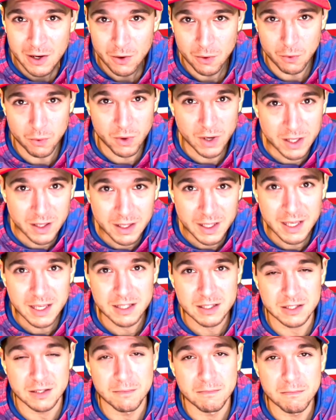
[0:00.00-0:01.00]
really
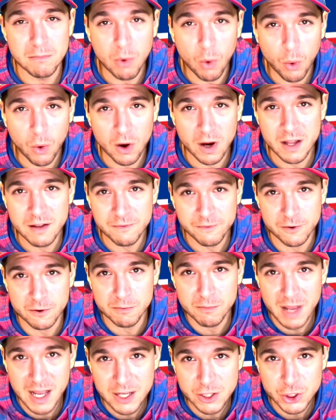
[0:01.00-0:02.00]
some more
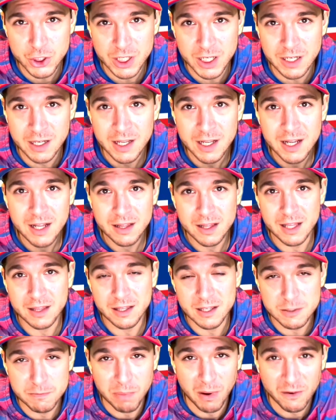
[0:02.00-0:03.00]
information that
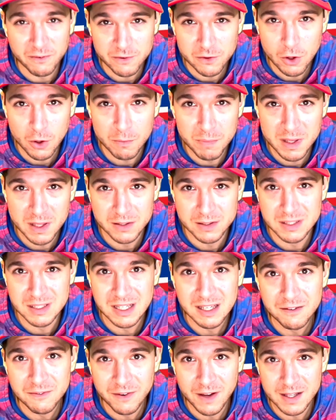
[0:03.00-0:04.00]
this Buffalo Bills
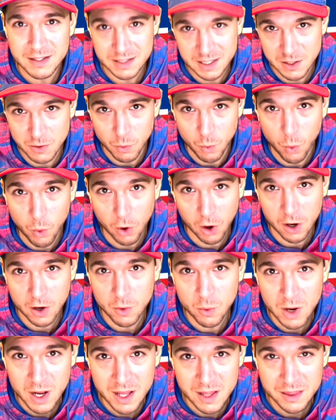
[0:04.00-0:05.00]
defense can work
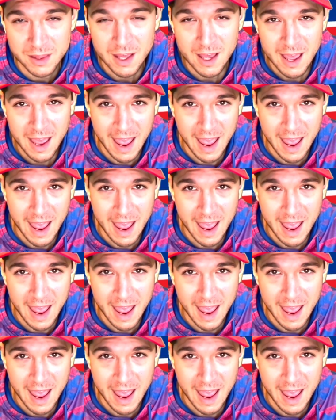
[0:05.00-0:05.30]
with,